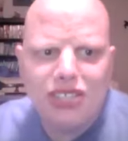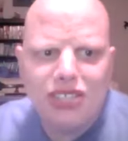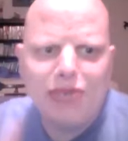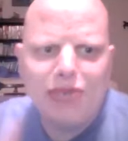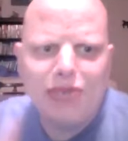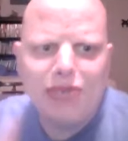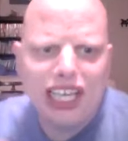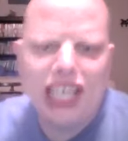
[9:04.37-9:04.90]
See
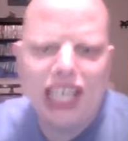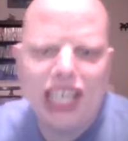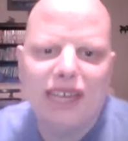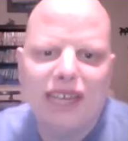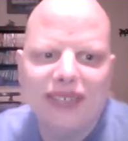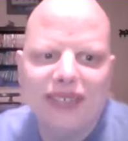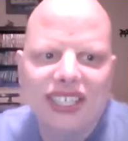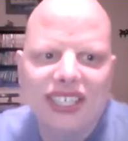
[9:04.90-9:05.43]
my
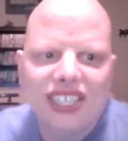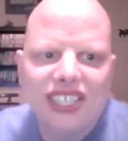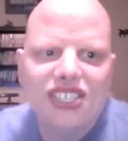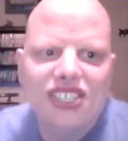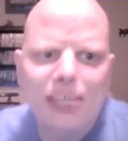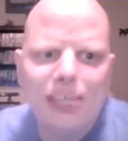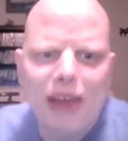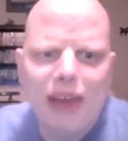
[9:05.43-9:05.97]
game.
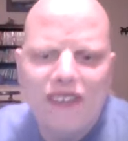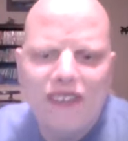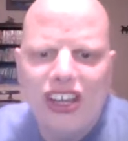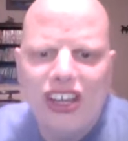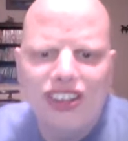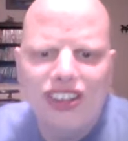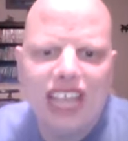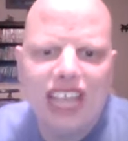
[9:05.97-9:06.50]
See my
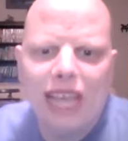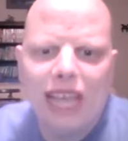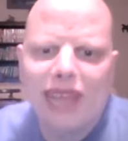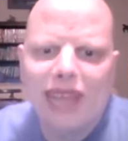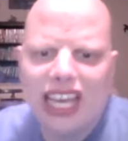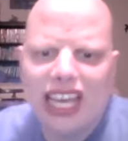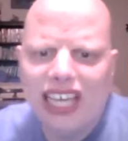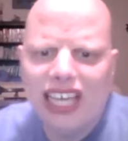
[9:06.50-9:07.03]
video game,
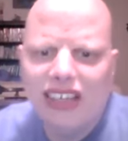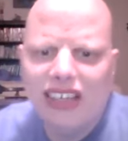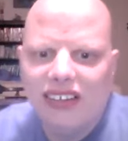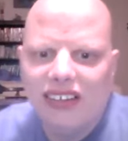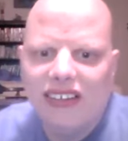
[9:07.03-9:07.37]
okay?